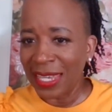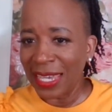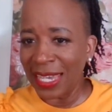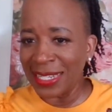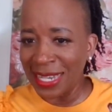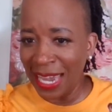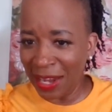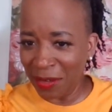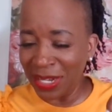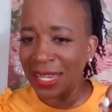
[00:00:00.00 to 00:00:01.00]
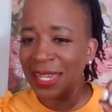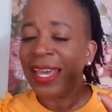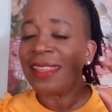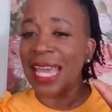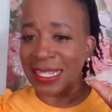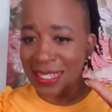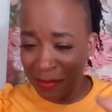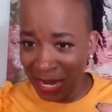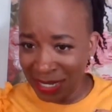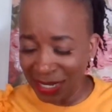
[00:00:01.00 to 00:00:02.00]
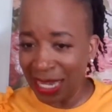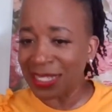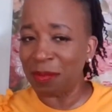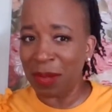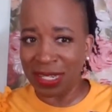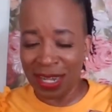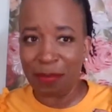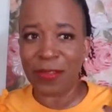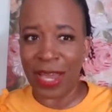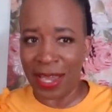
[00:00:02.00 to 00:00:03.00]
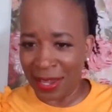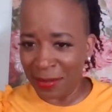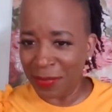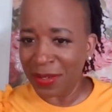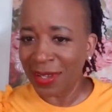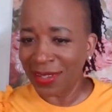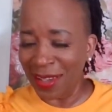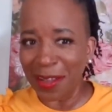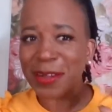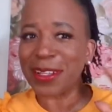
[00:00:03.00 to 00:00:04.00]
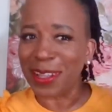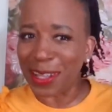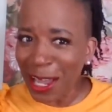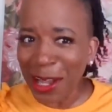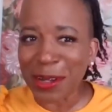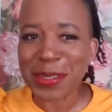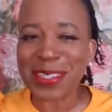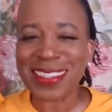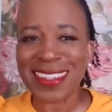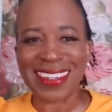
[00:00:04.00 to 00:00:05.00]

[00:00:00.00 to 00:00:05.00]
Integrity, that's in my top 5. Y'all are close.